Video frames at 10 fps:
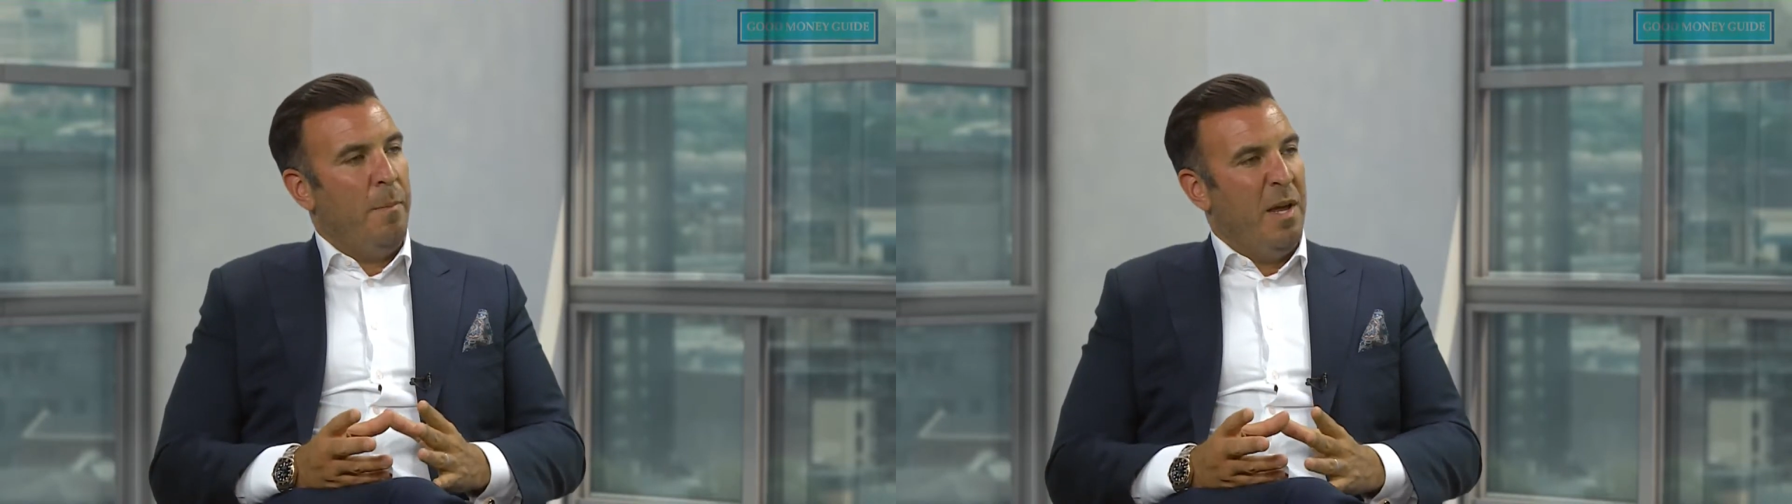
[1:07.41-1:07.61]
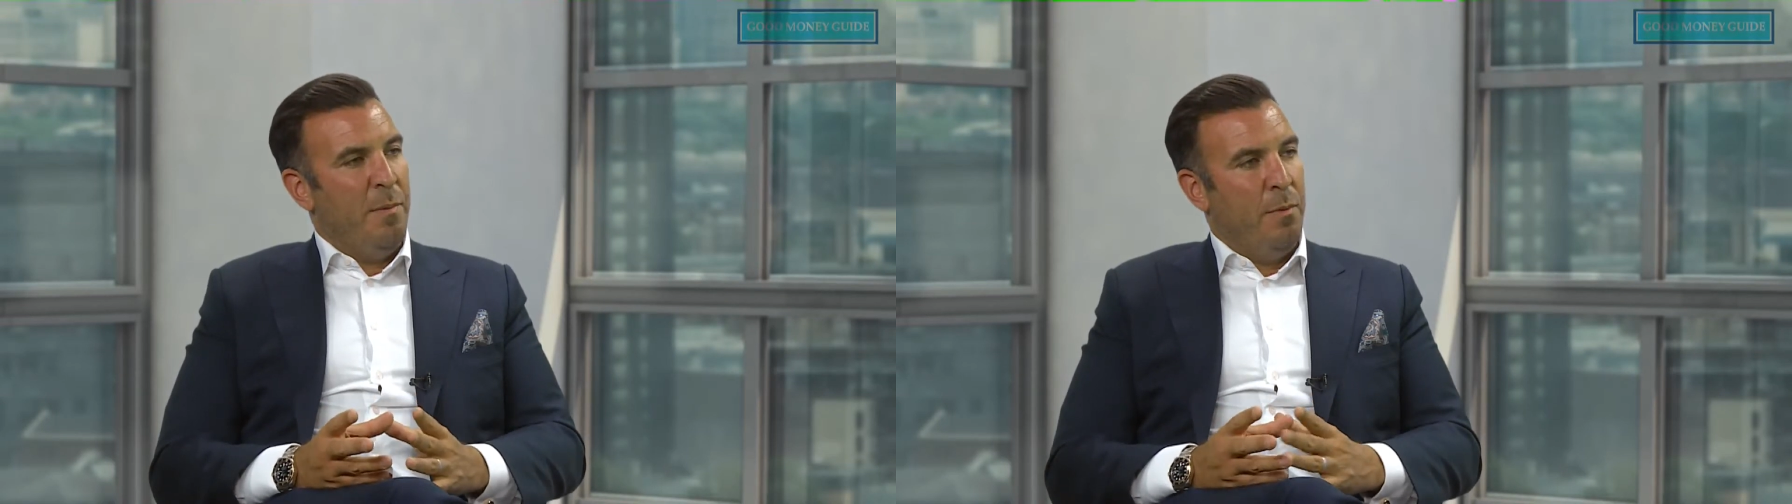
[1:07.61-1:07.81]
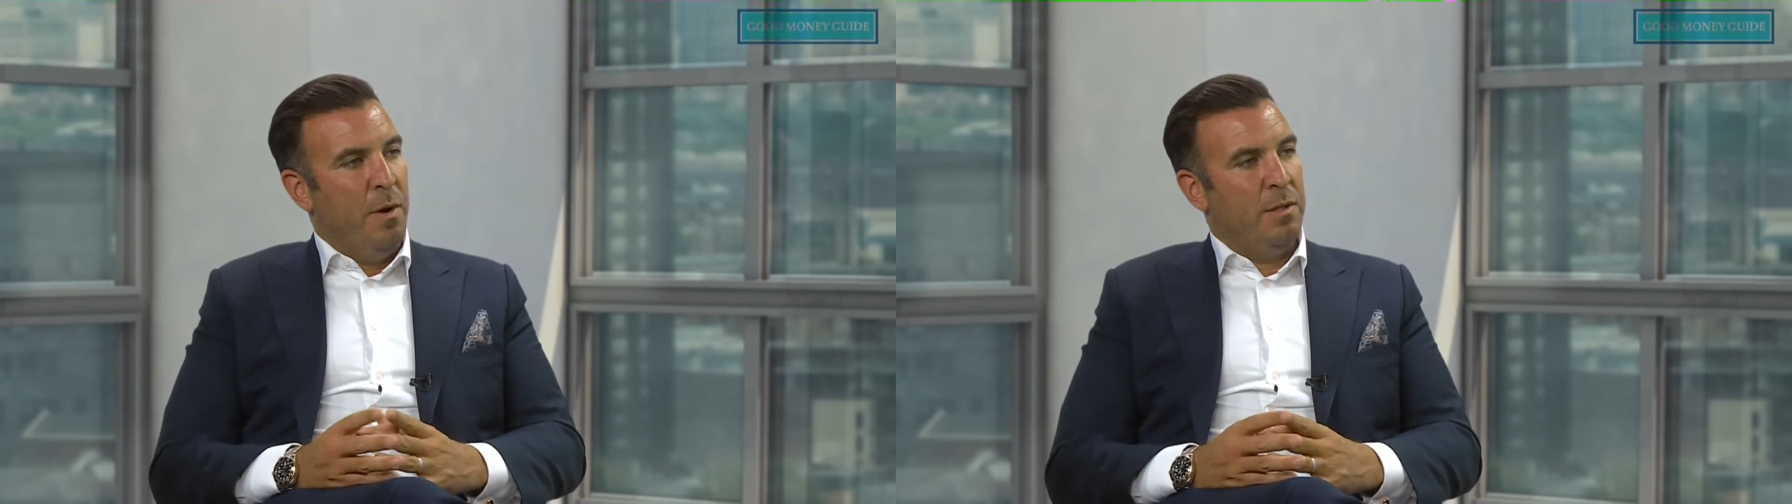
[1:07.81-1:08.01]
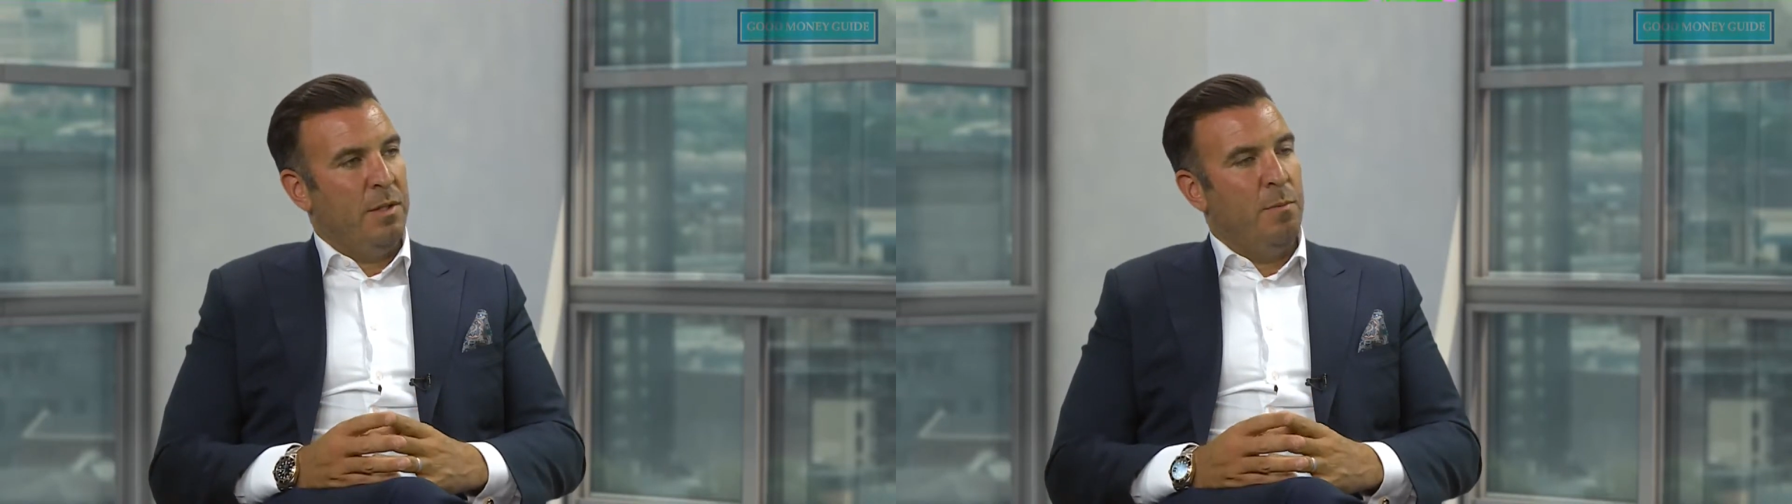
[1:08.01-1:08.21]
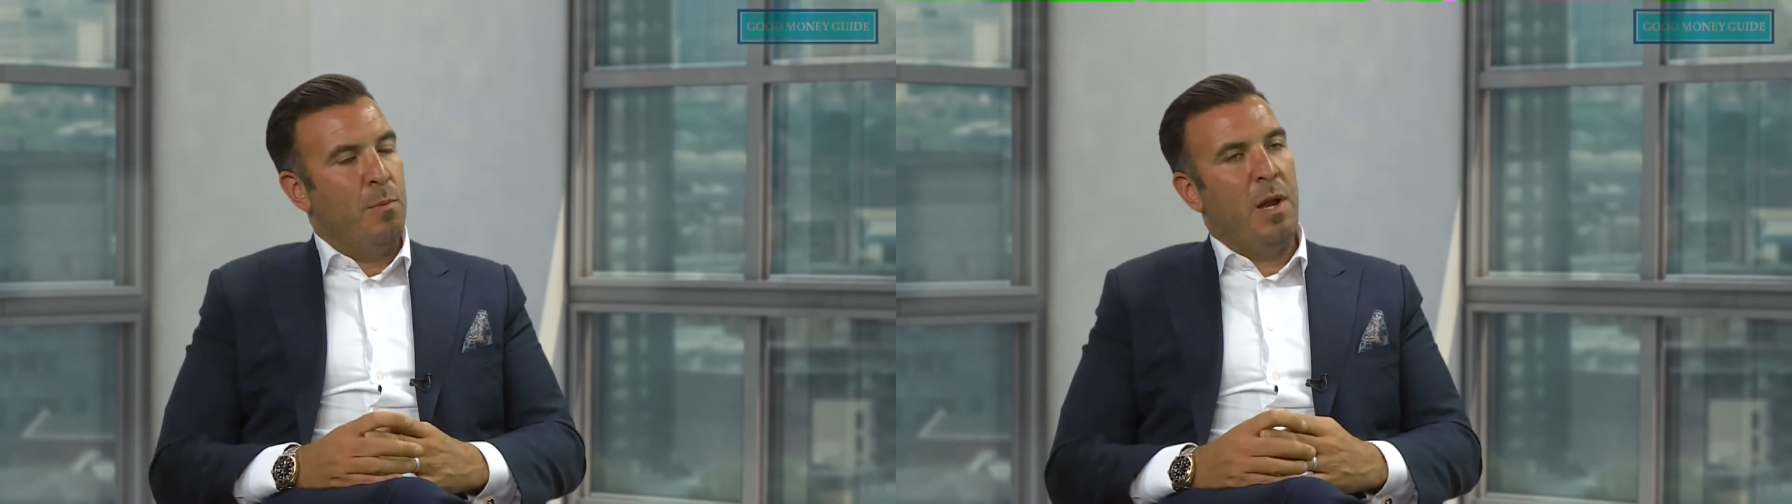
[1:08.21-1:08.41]
paperwork's
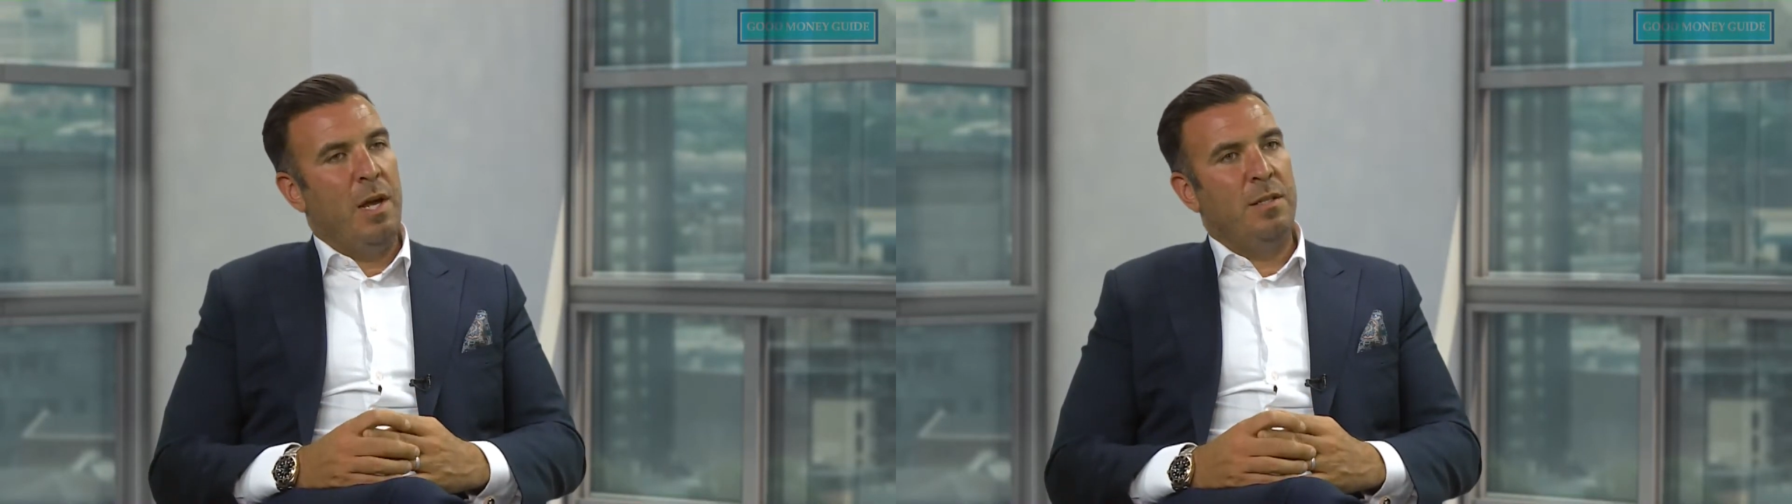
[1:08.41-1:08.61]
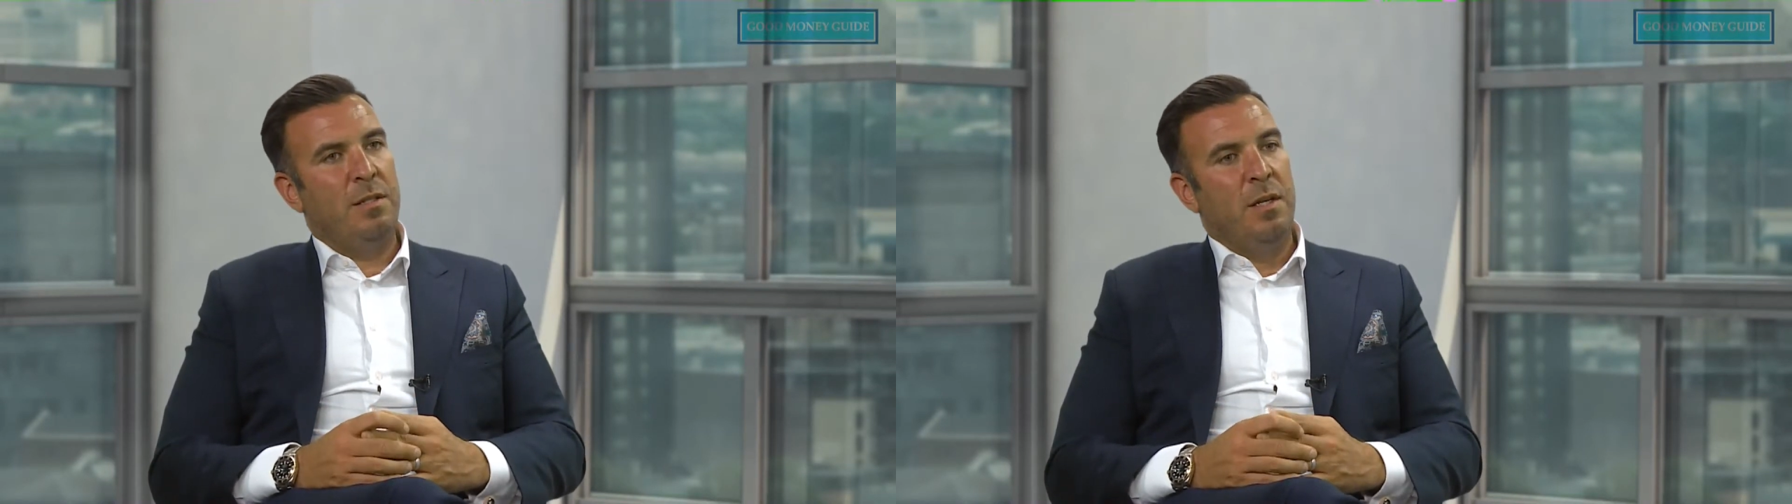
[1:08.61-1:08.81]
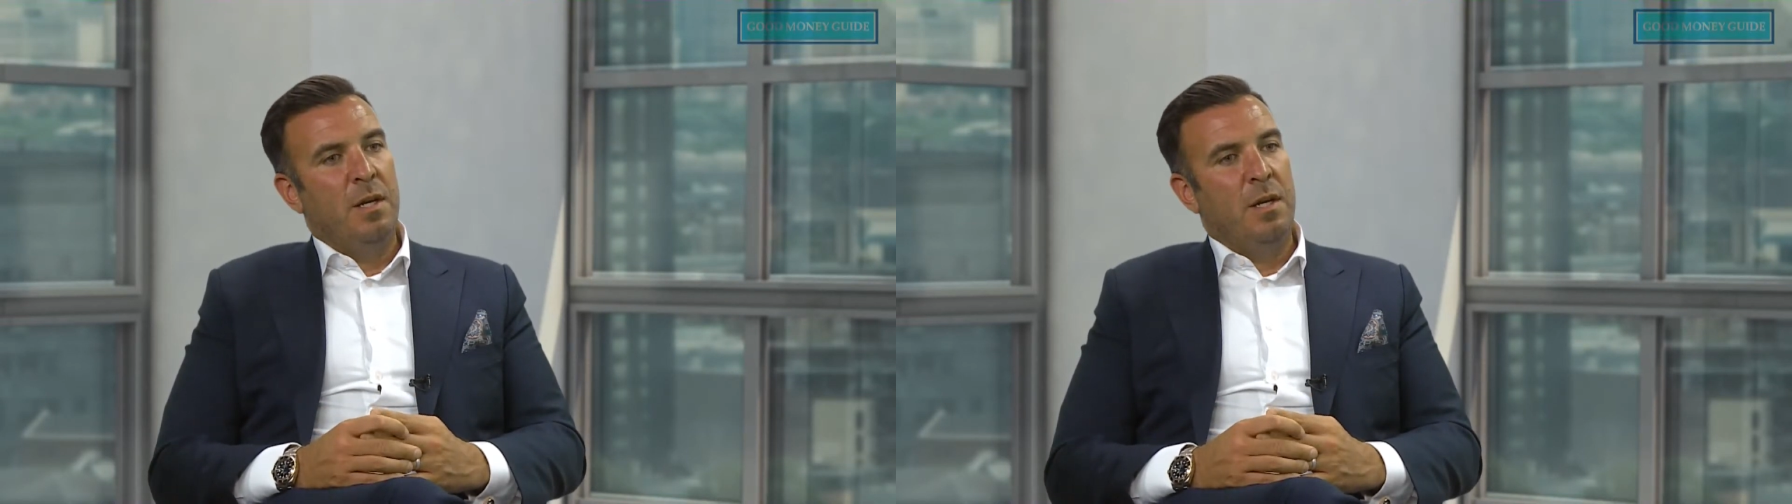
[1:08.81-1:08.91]
in place,